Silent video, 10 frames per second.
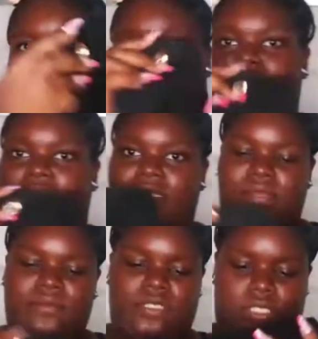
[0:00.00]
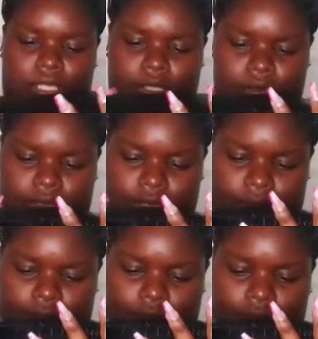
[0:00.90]
yeah, like something just cute and
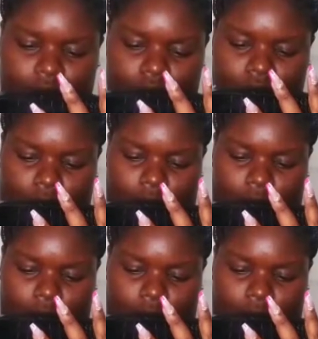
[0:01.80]
simple, what